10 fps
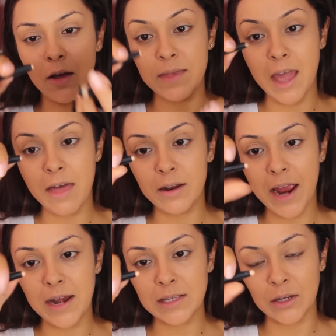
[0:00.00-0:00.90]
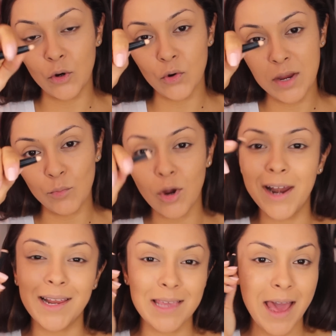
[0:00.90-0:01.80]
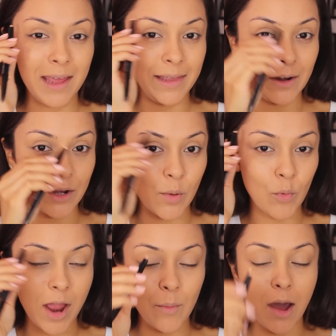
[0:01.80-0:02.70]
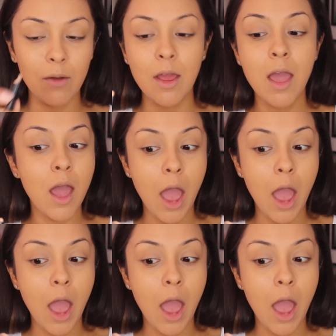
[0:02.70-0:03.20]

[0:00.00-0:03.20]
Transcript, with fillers: On the other end, it's a cream product to highlight on your brow bone.